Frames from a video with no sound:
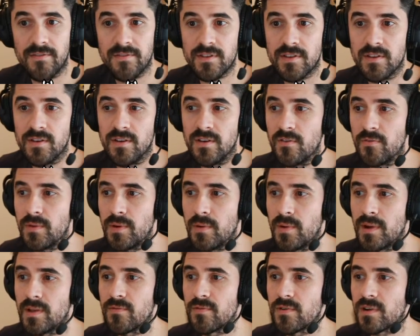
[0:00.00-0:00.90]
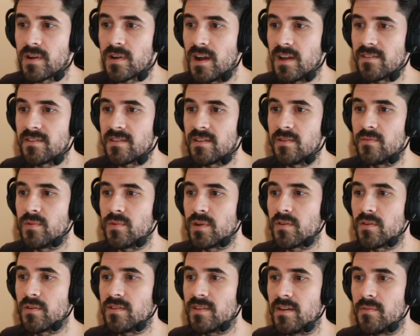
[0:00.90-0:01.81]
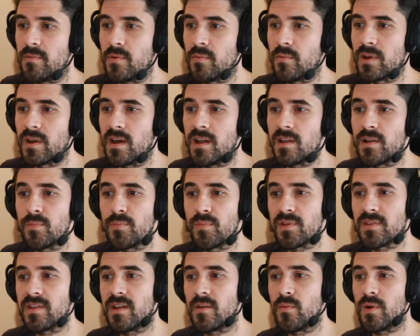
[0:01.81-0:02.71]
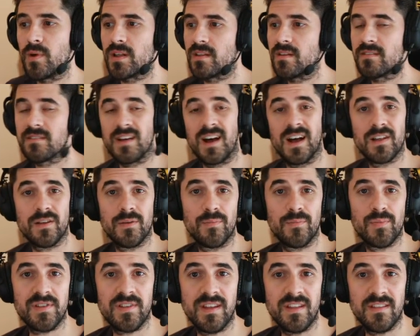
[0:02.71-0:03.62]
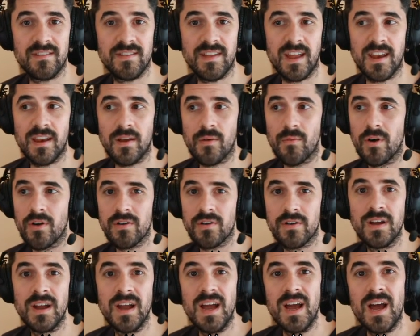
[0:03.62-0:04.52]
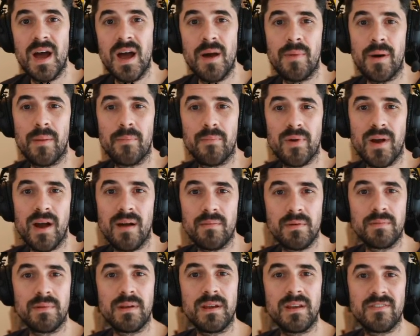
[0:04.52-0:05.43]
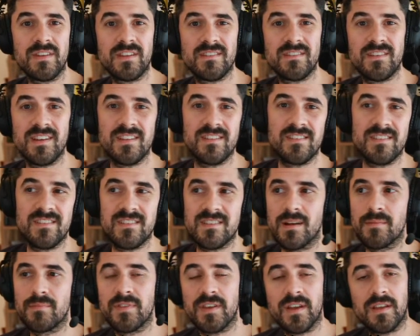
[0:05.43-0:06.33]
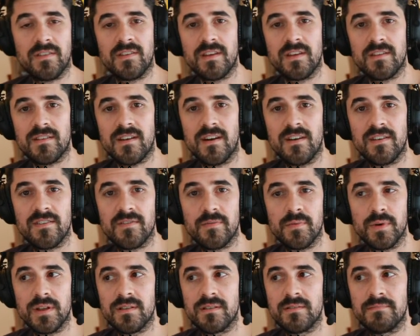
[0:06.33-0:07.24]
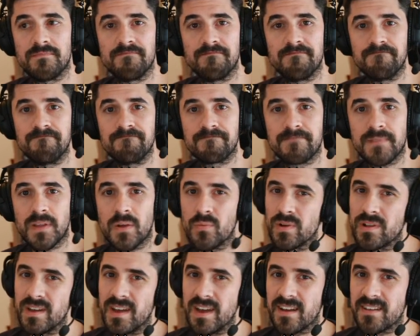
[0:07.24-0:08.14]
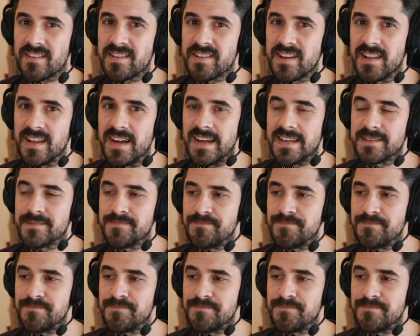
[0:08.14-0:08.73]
So if we went for custom, we could say we want 100% wetness, 100% standing water, but probably this isn't something these guys would really excel at.